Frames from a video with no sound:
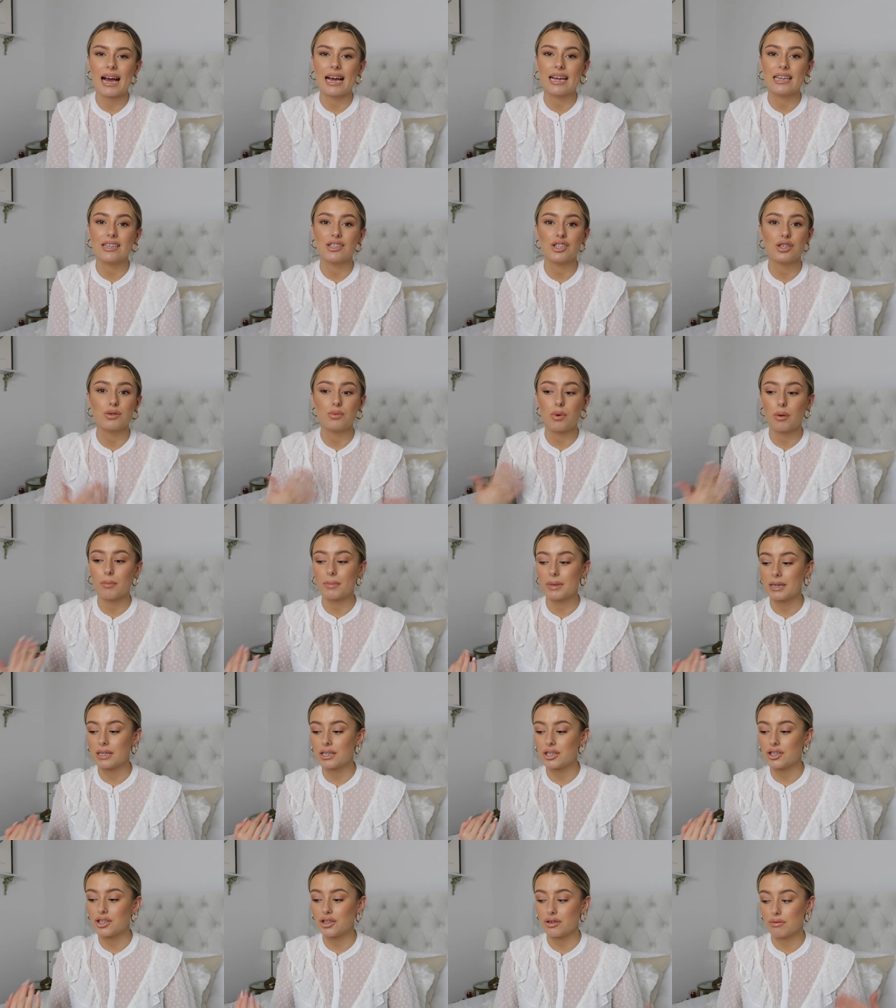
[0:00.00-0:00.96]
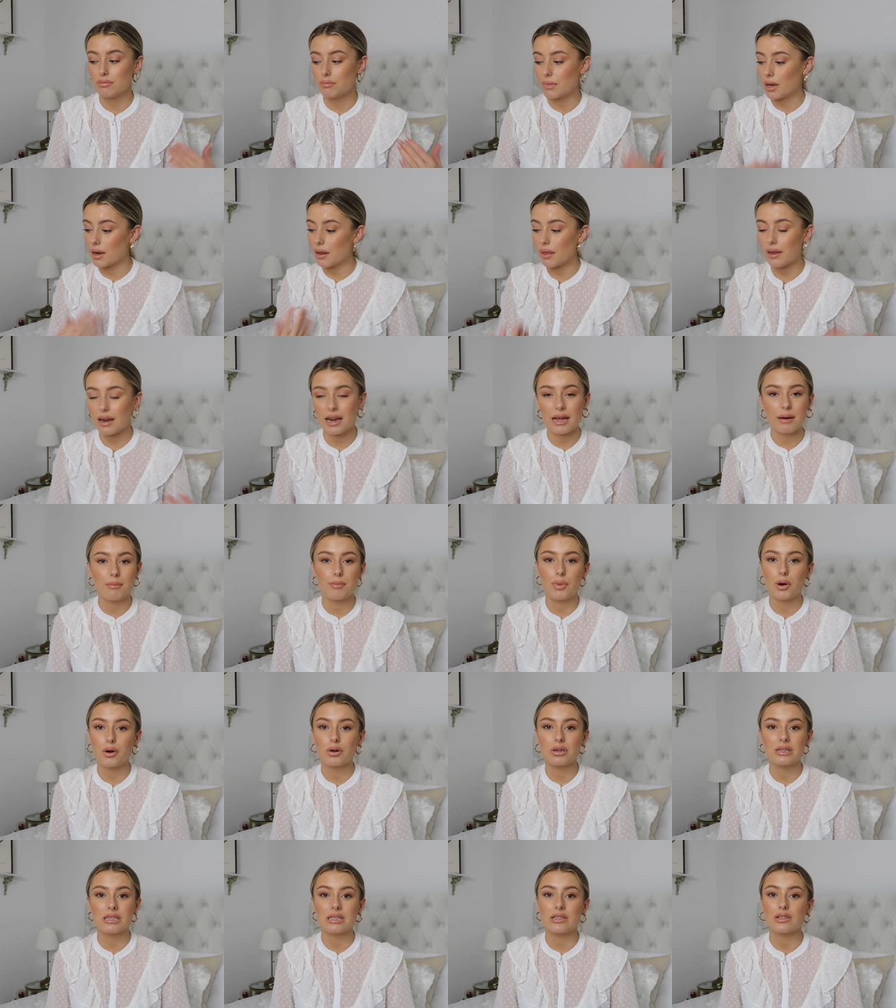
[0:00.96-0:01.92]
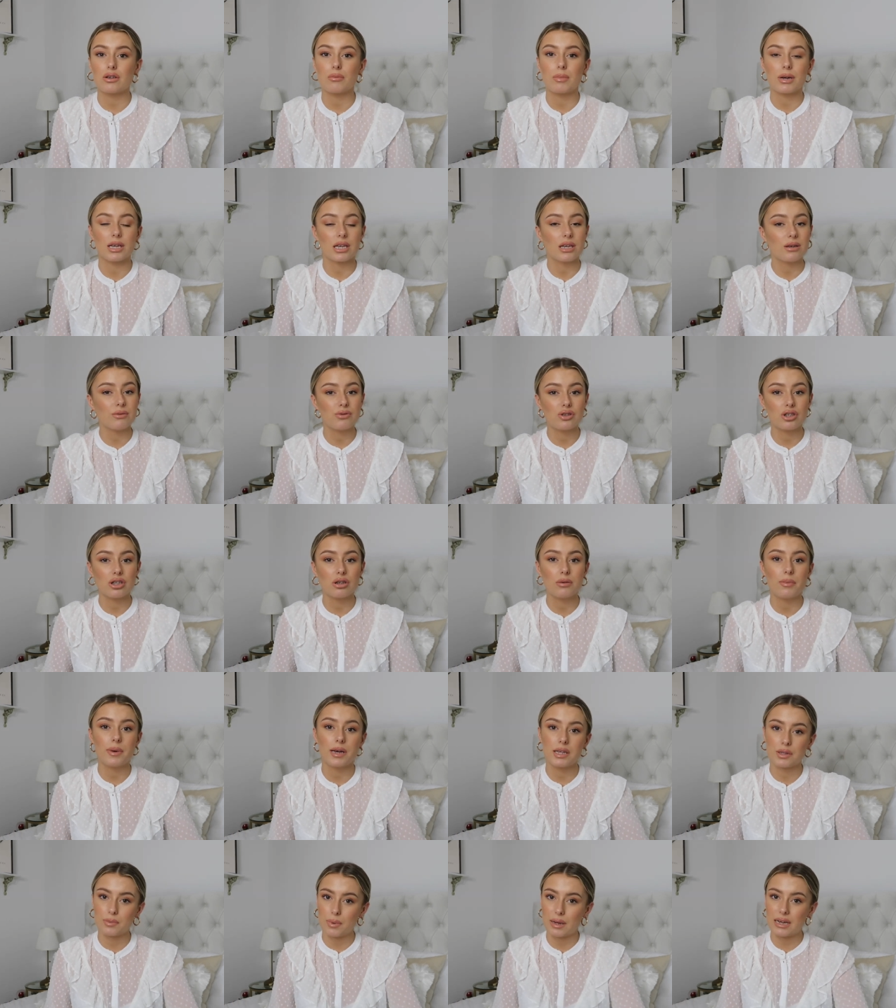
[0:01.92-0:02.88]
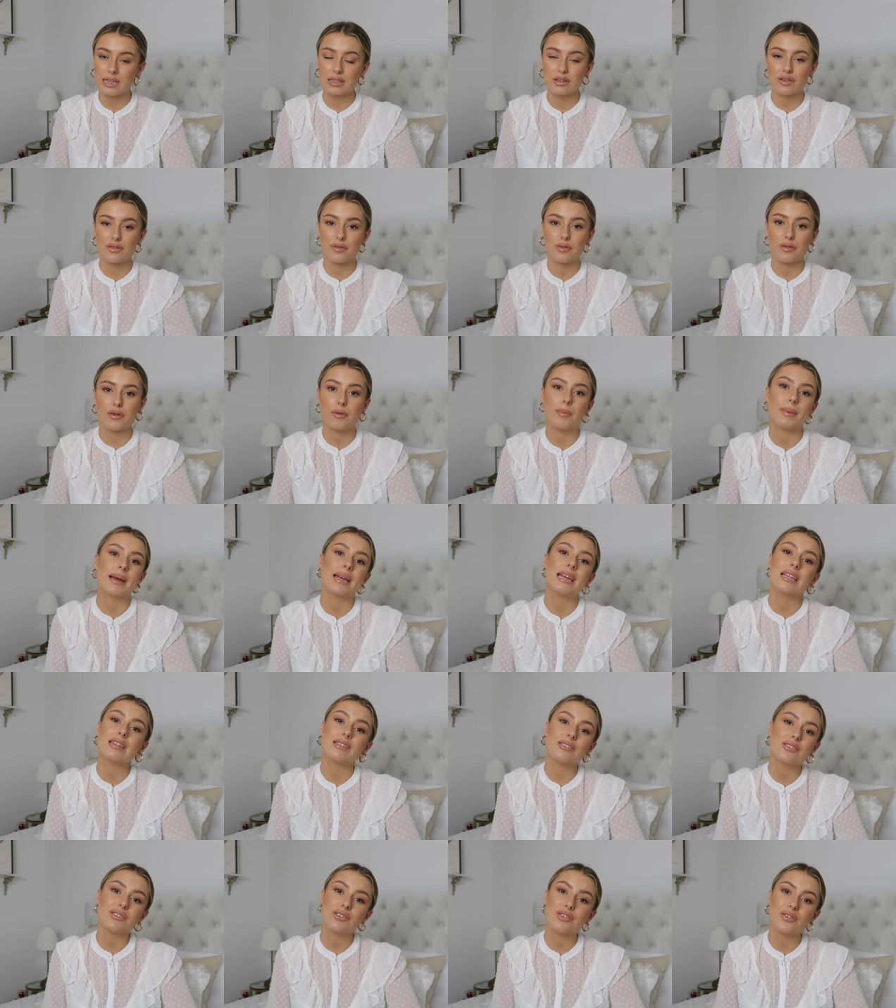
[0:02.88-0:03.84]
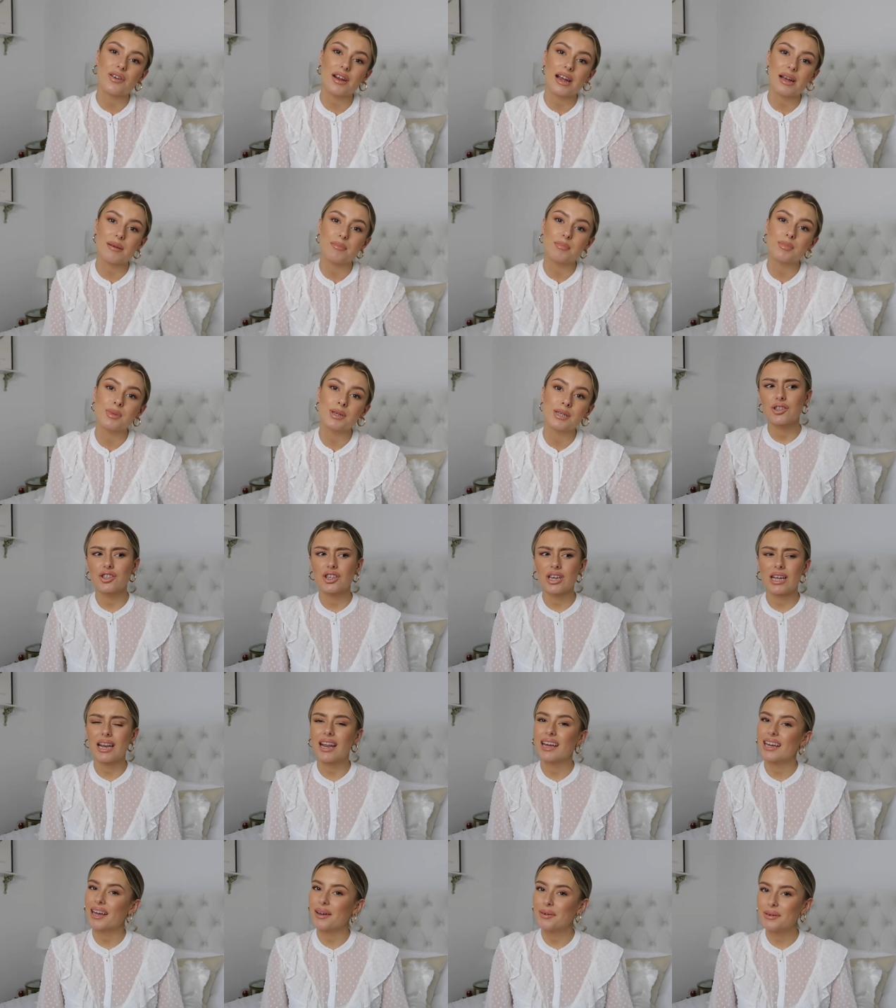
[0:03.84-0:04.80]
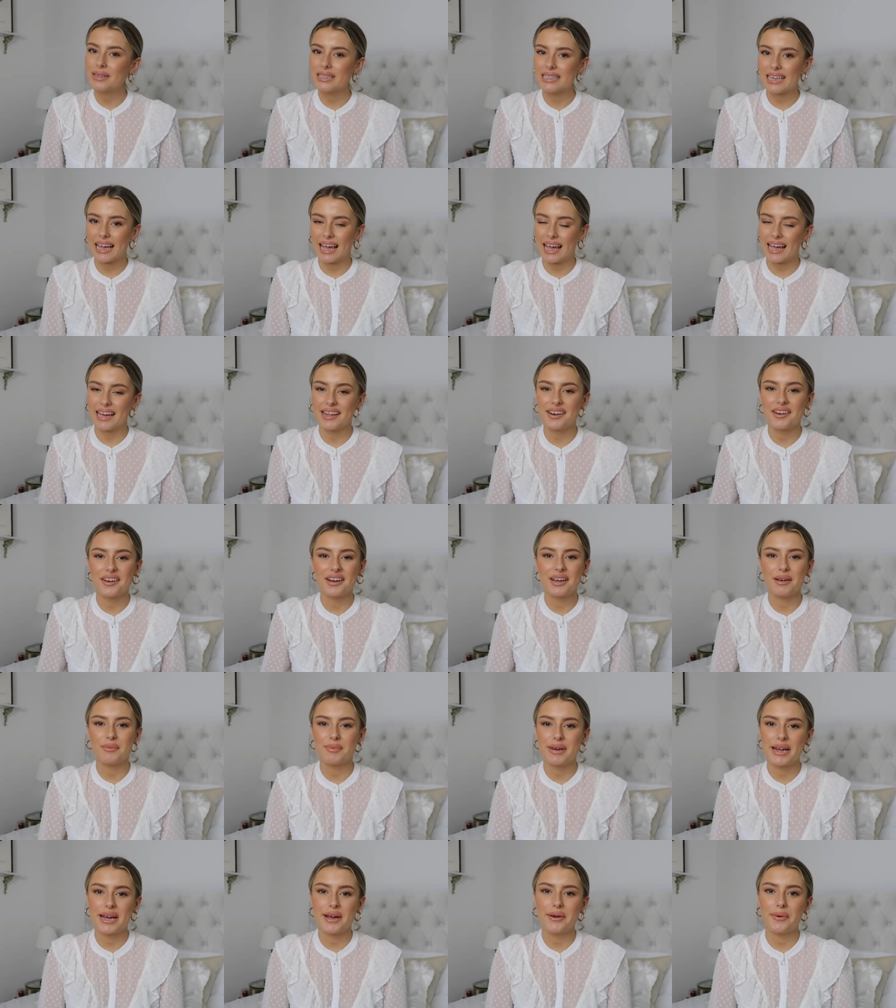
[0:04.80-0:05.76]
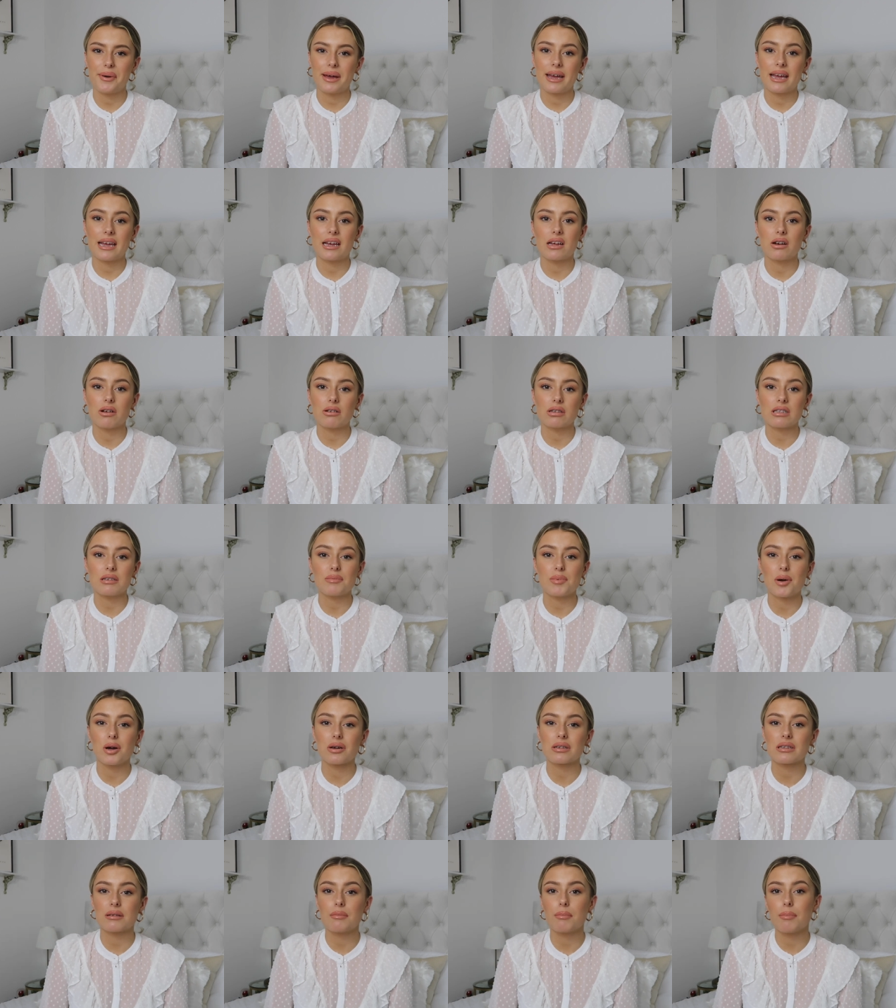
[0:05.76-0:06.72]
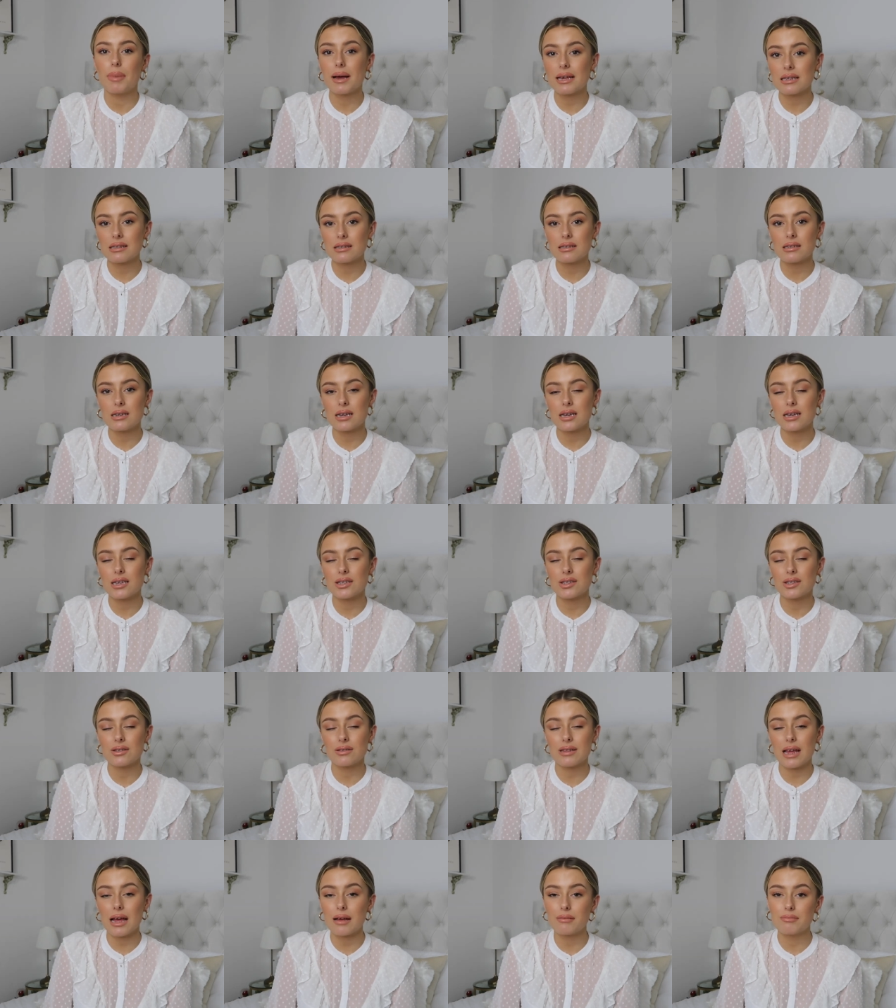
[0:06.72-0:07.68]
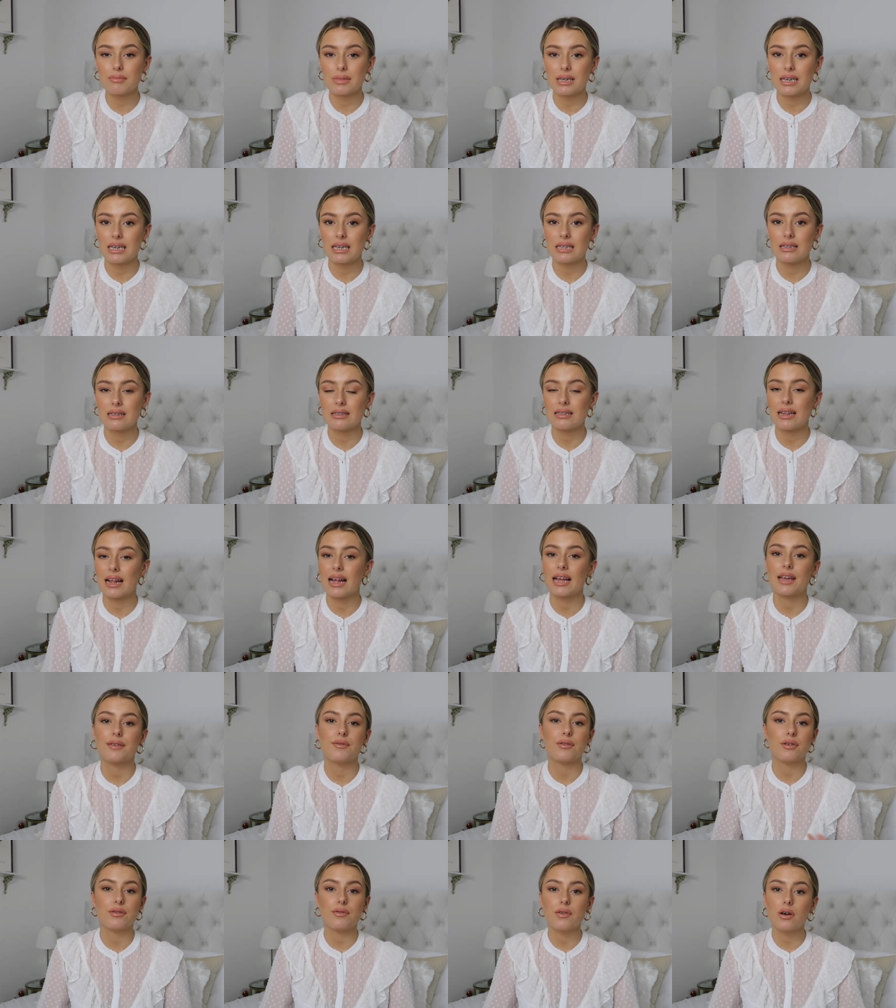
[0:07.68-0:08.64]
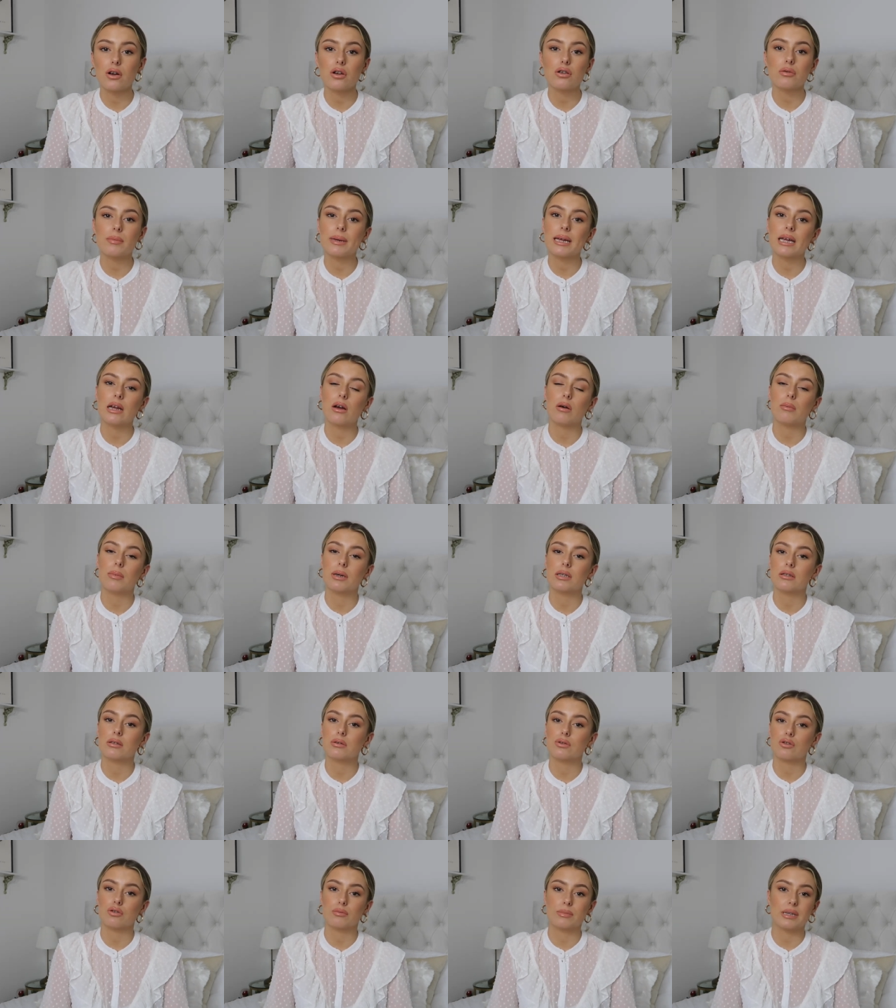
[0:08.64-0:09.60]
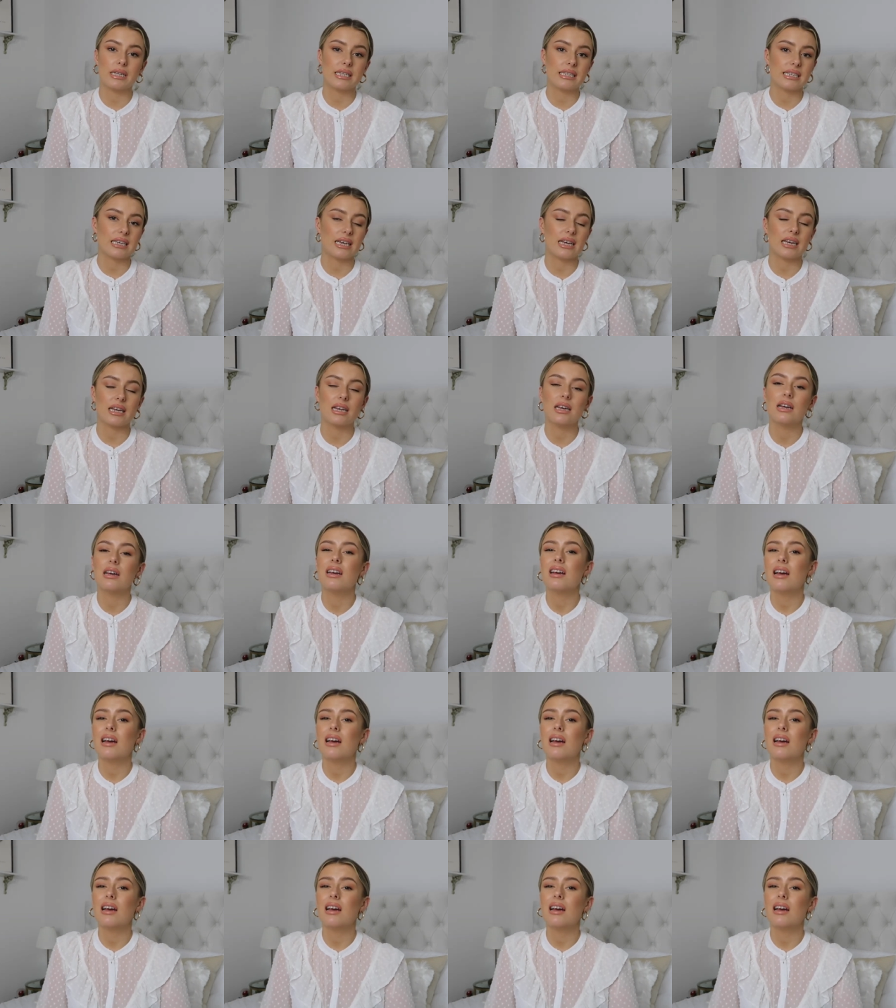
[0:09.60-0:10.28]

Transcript: and you want me to do monthly unboxings on my YouTube as well as over on my Instagram. So yeah, like I was saying, I am now a Glossybox ambassador, so that means that if you follow me on my social media,